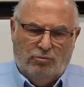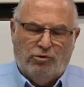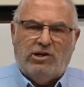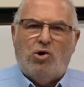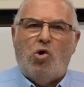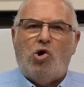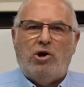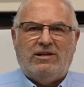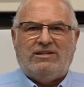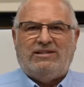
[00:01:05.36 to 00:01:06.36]

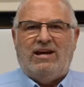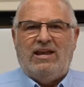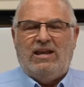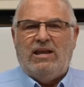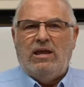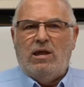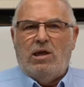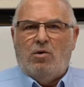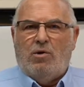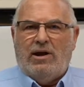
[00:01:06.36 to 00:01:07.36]
record and study
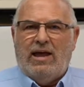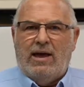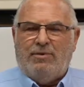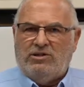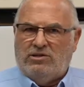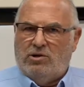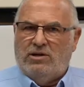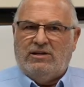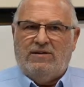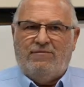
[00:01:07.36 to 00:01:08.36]
what happens during
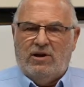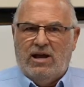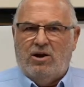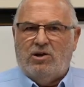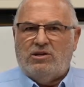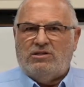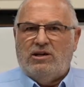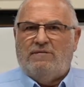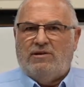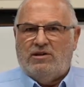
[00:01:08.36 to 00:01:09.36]
the different eras
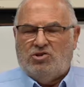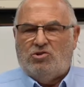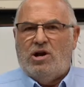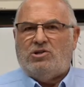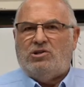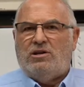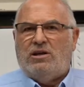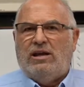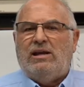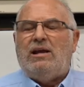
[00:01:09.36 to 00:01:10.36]
of construction
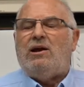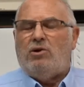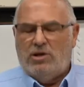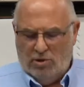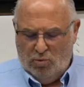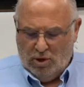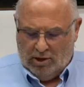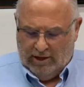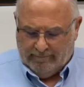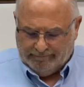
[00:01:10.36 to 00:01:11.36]
in the area you
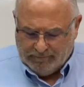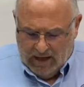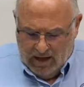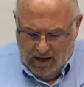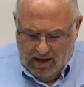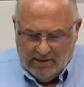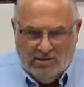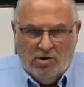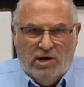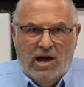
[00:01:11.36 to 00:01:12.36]
work in. And
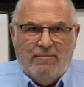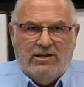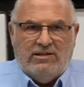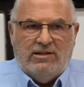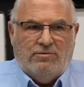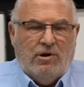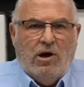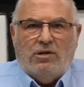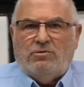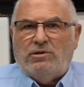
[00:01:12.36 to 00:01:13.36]
so common sense would
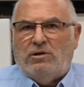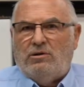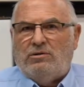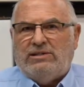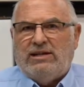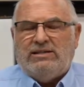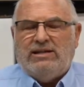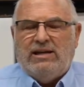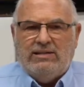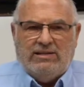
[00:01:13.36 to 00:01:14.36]
also include such
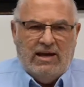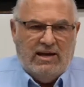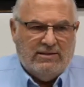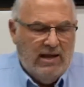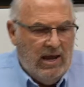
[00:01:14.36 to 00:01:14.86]
things as,